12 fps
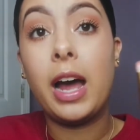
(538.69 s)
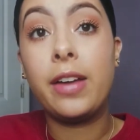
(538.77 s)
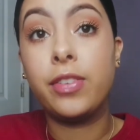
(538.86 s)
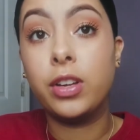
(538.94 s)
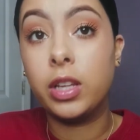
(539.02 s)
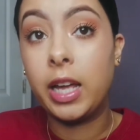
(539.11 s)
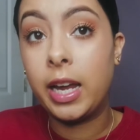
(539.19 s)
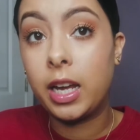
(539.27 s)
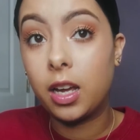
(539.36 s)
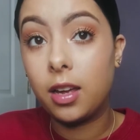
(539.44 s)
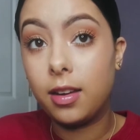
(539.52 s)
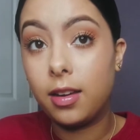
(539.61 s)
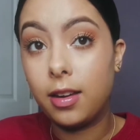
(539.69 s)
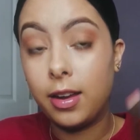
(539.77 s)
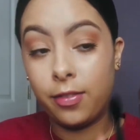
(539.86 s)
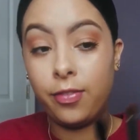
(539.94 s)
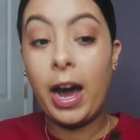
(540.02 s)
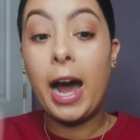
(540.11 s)
I feel like
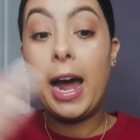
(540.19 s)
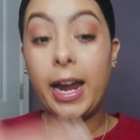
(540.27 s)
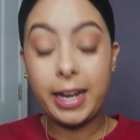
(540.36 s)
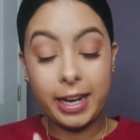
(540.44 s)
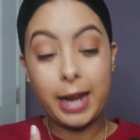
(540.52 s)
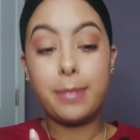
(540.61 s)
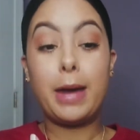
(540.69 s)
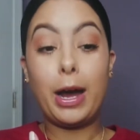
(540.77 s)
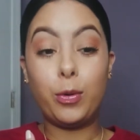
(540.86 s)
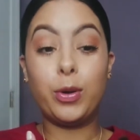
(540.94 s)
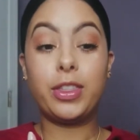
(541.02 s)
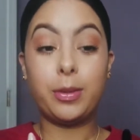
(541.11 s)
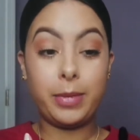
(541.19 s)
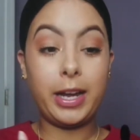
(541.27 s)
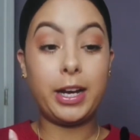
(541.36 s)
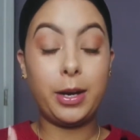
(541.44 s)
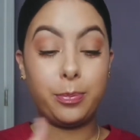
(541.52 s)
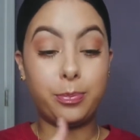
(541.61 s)
if I came out with a
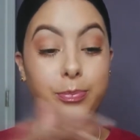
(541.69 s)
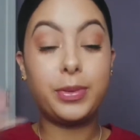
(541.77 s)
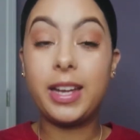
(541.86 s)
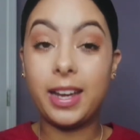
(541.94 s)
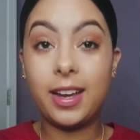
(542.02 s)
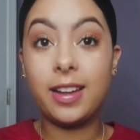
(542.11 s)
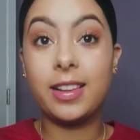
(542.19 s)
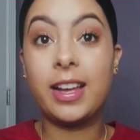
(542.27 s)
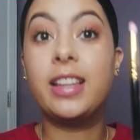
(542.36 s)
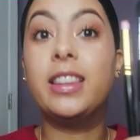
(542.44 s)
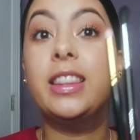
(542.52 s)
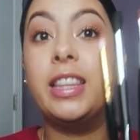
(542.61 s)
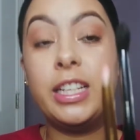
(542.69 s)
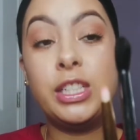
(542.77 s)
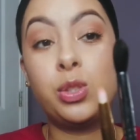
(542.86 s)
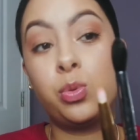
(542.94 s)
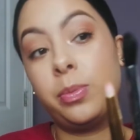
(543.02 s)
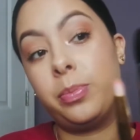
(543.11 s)
makeup kit, like,
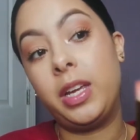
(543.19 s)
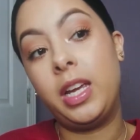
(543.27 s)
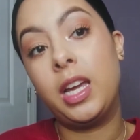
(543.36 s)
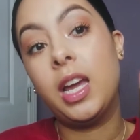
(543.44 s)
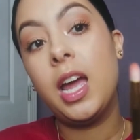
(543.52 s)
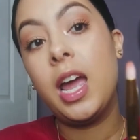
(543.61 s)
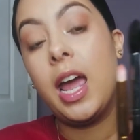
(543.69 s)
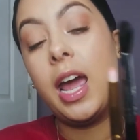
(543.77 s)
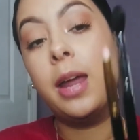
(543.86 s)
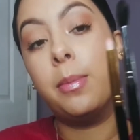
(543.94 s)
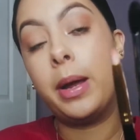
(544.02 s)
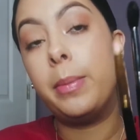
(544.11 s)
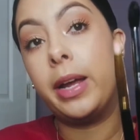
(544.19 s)
these would be in my